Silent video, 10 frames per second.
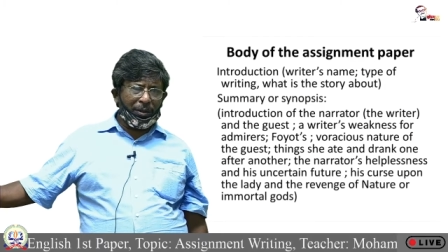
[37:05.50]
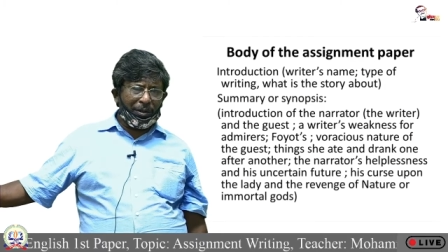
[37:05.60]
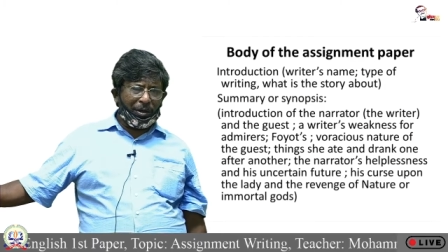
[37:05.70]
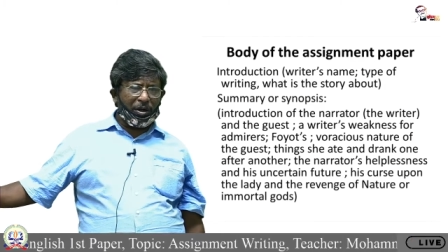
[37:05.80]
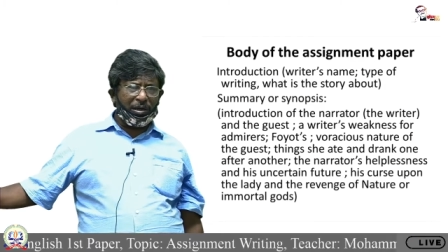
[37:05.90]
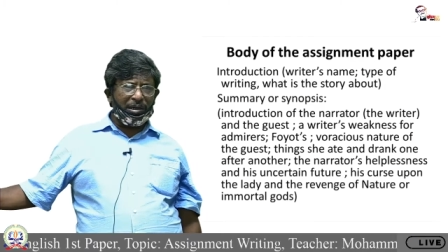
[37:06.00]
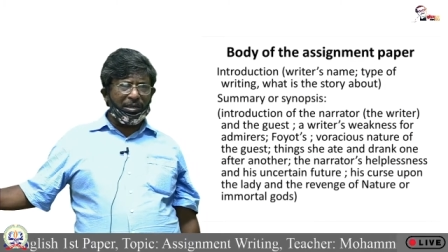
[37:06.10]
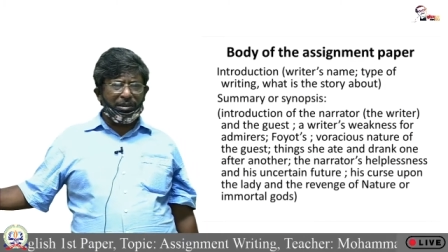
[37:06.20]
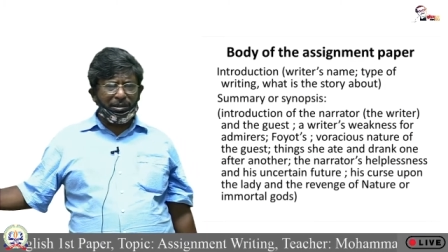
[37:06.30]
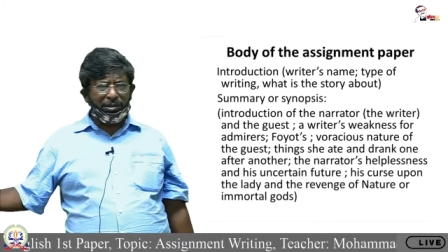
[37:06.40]

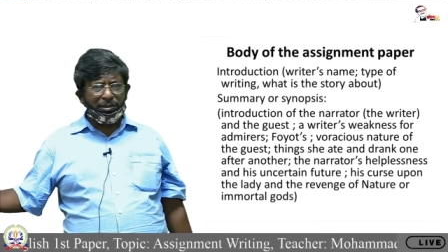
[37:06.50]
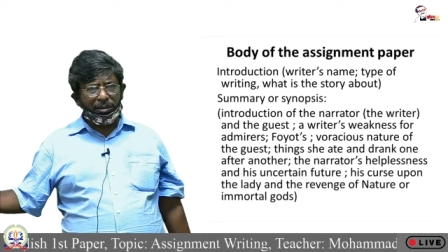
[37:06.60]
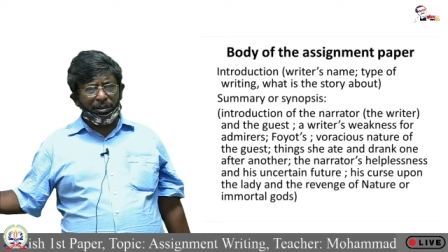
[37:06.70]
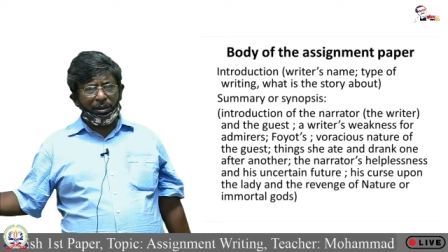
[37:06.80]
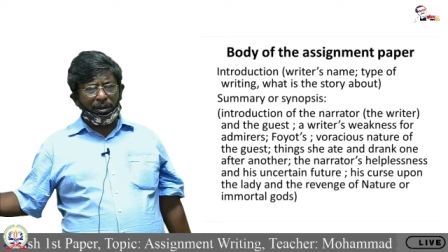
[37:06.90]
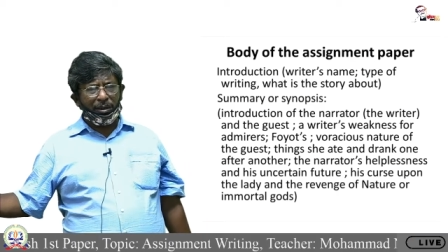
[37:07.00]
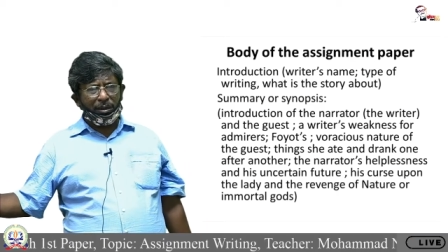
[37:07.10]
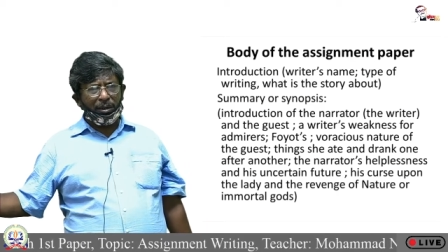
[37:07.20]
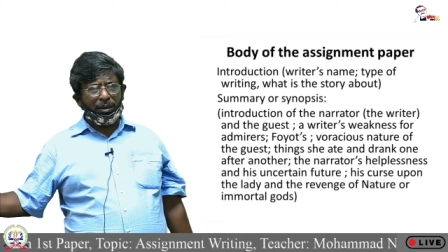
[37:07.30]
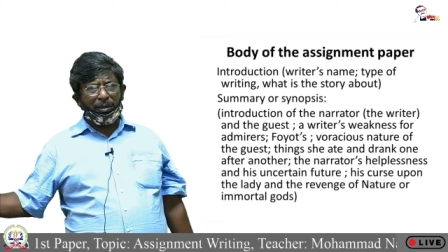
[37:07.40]
orders
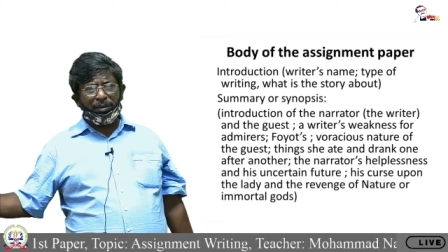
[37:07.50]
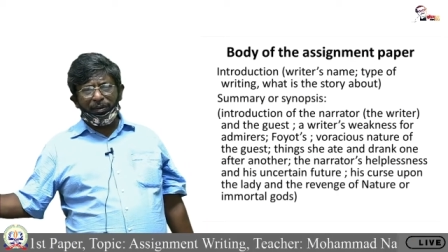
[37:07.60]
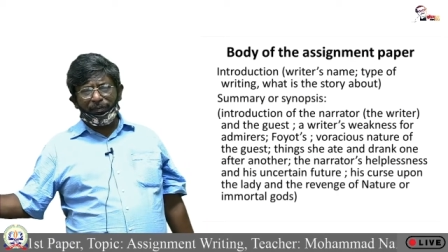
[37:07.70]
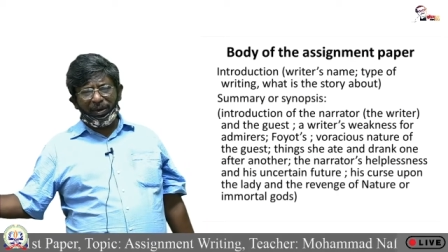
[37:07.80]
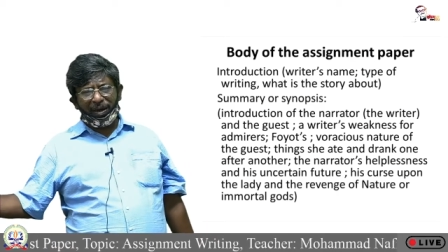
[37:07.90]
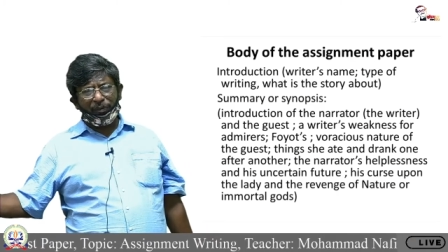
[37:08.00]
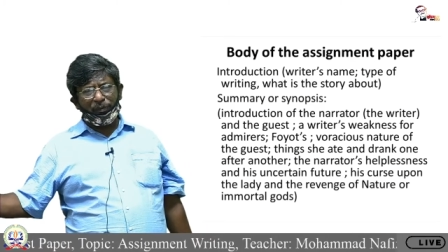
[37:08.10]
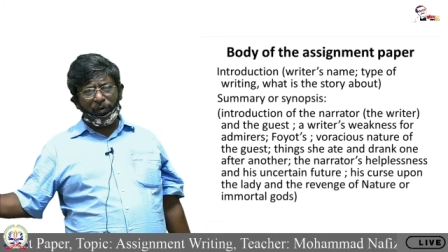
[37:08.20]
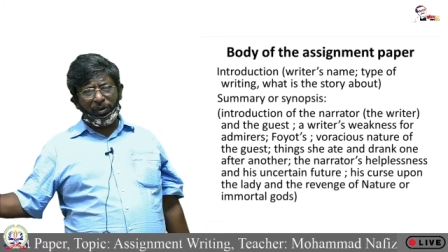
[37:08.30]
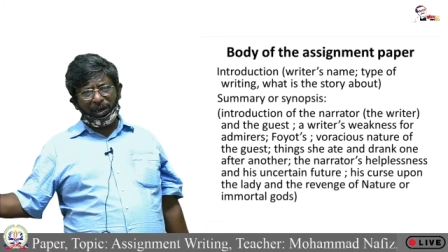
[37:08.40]
different
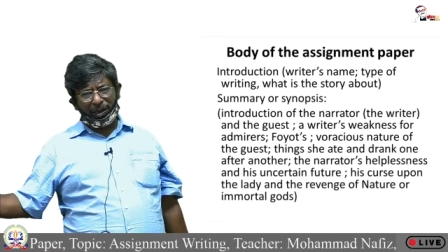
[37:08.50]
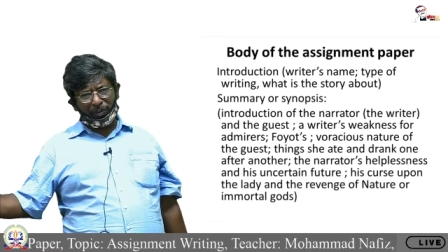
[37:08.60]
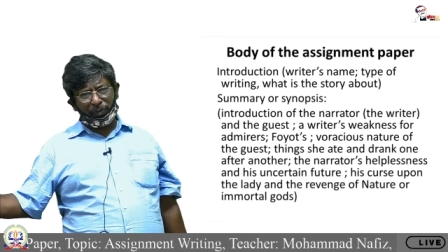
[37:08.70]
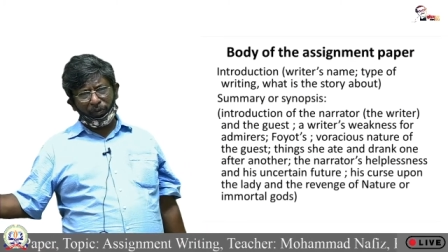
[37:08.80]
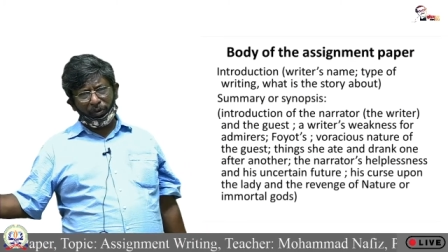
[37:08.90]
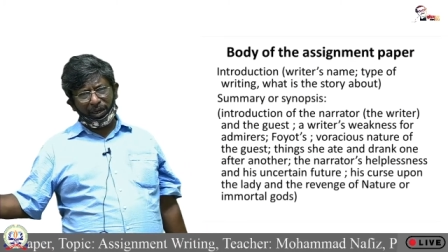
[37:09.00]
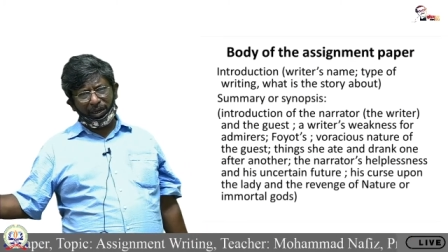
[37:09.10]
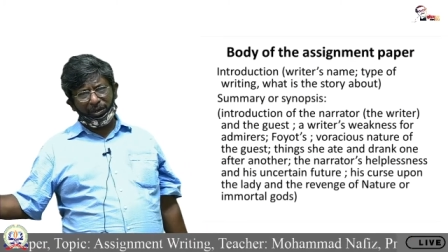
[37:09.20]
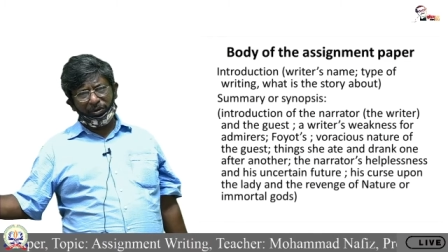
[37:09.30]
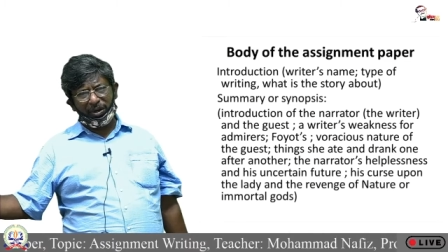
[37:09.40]
food
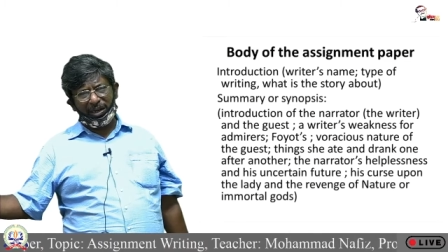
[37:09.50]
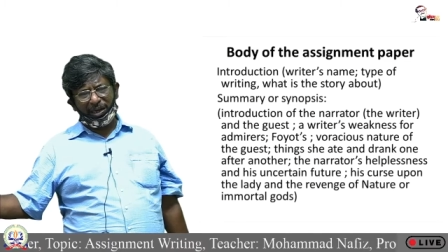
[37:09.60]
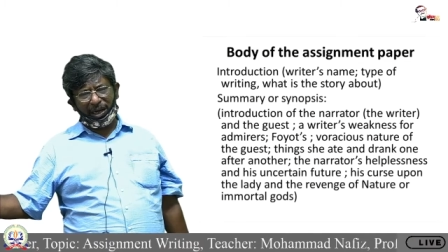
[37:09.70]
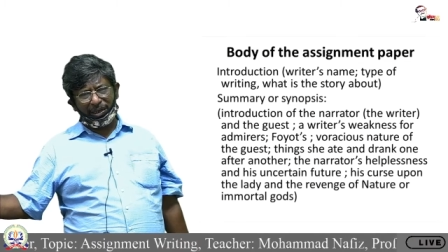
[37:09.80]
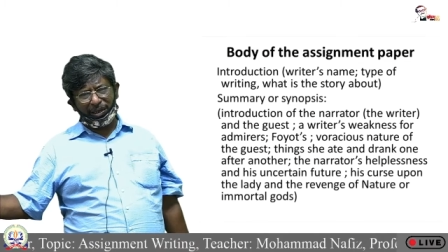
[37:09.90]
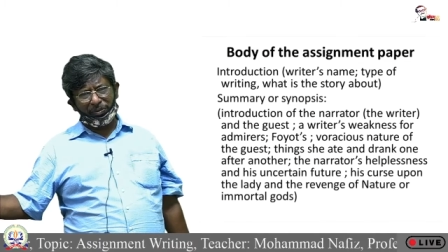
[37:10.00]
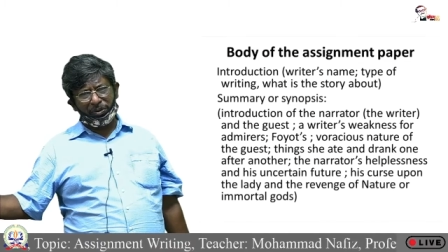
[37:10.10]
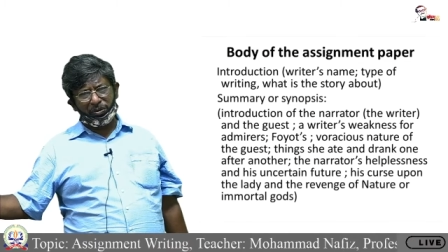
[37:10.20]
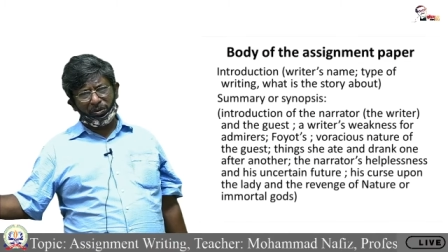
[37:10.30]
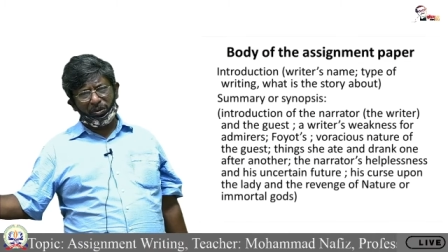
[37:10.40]
and drink
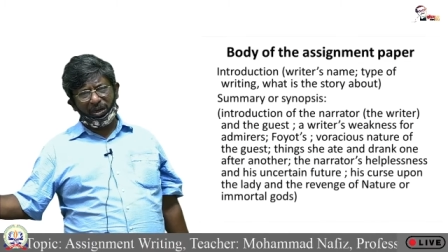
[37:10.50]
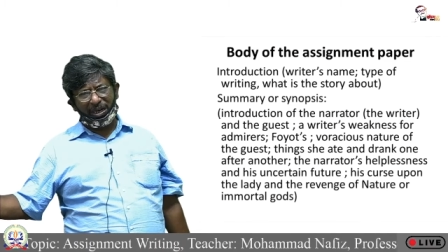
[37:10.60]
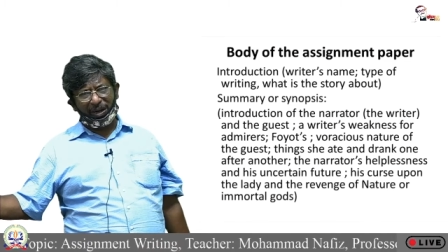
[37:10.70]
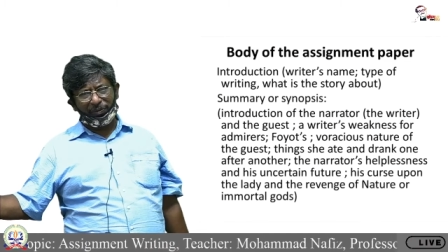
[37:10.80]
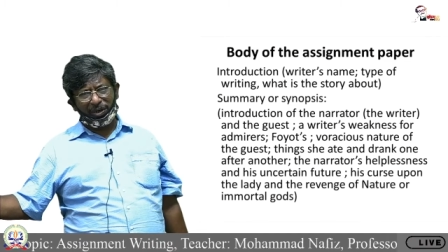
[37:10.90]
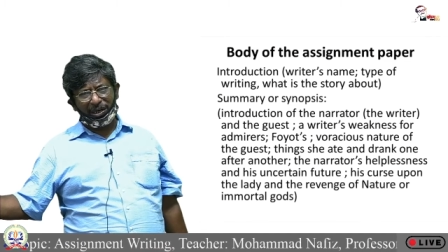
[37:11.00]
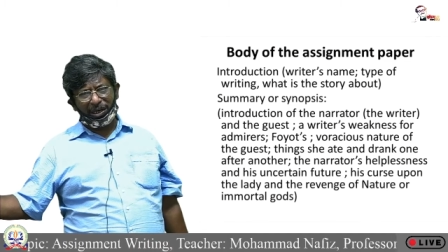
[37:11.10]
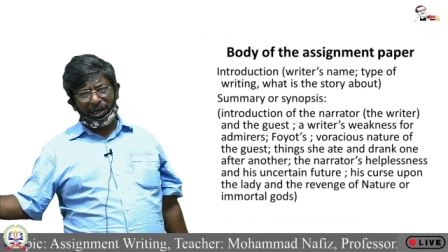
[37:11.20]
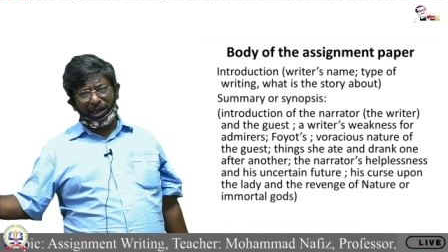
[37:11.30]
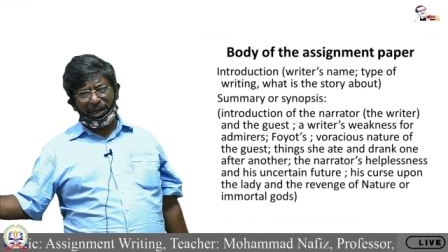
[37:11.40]
items one after
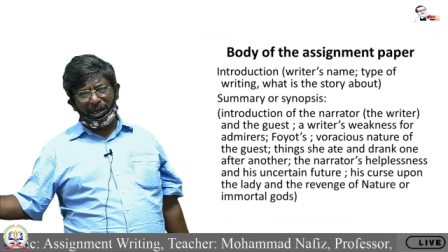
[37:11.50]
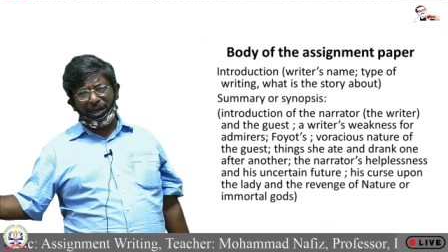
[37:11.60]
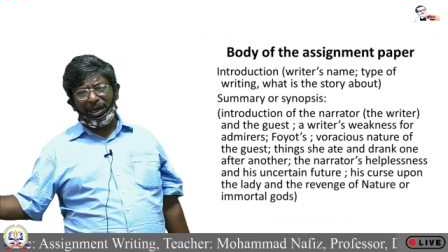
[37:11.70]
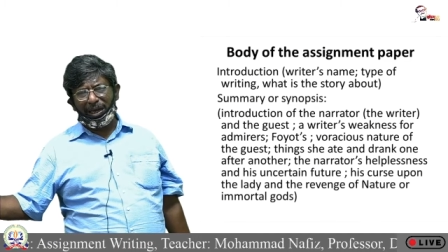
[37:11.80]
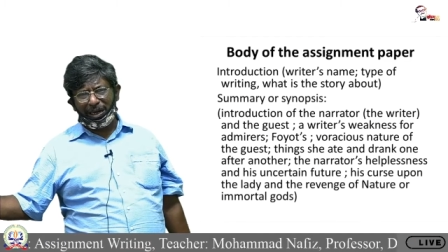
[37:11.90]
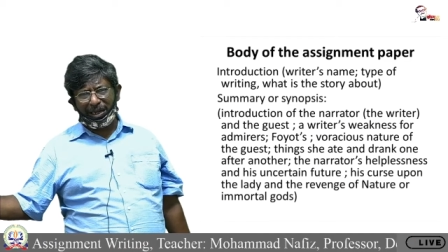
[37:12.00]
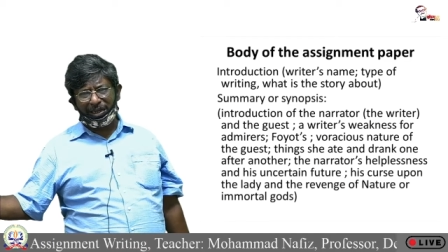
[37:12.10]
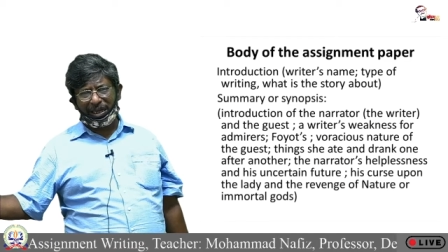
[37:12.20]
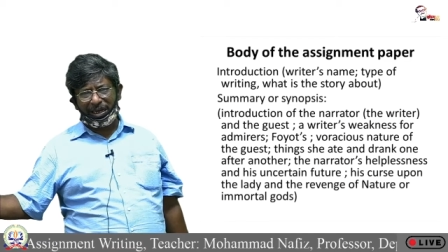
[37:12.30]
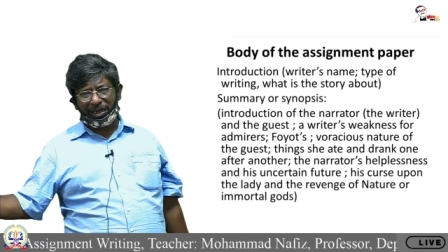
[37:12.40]
another.